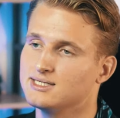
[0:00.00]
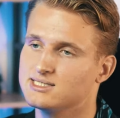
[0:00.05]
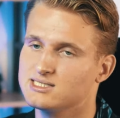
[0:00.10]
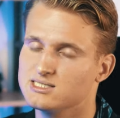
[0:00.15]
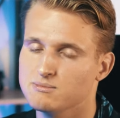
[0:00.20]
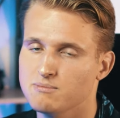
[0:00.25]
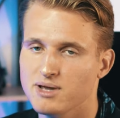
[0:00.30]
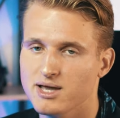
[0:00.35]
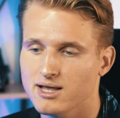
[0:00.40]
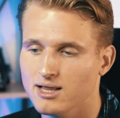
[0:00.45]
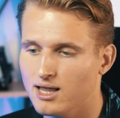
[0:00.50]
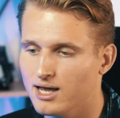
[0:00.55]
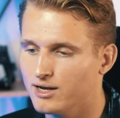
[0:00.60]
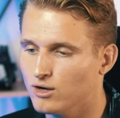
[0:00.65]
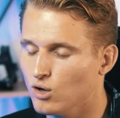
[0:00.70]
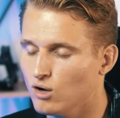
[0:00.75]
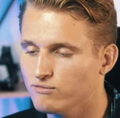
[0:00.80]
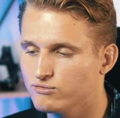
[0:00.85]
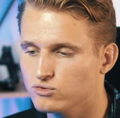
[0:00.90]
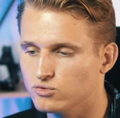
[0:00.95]
The smell, I
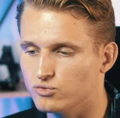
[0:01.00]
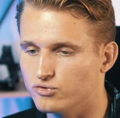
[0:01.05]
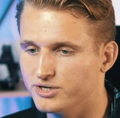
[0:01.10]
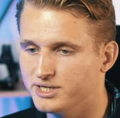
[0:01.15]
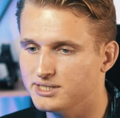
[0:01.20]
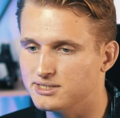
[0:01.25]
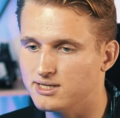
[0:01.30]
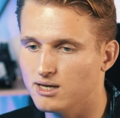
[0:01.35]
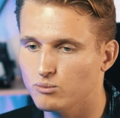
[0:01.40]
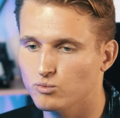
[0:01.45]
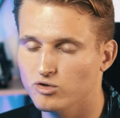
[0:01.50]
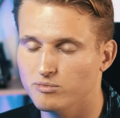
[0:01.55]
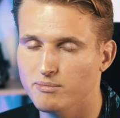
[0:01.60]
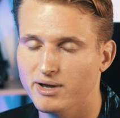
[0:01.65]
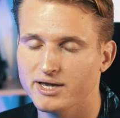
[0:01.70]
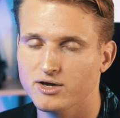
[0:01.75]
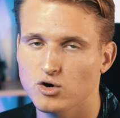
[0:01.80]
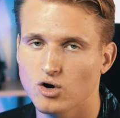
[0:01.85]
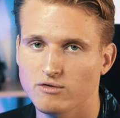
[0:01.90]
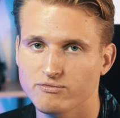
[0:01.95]
love to read them with
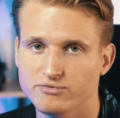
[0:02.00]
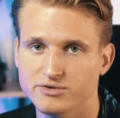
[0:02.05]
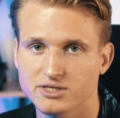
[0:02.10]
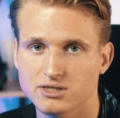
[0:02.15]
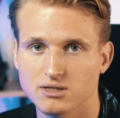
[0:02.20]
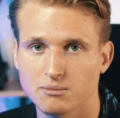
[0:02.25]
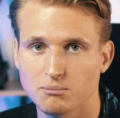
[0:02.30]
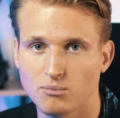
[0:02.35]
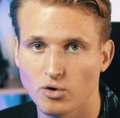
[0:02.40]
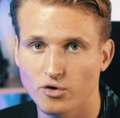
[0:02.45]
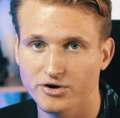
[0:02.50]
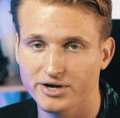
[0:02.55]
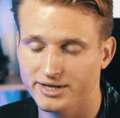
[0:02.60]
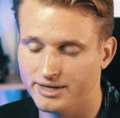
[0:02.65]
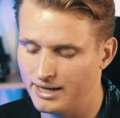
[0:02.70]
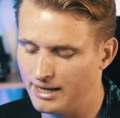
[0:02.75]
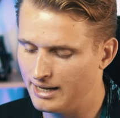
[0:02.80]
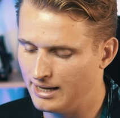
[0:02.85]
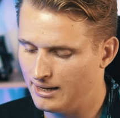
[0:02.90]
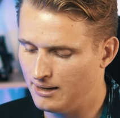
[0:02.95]
my coffee in the
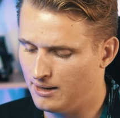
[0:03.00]
morning.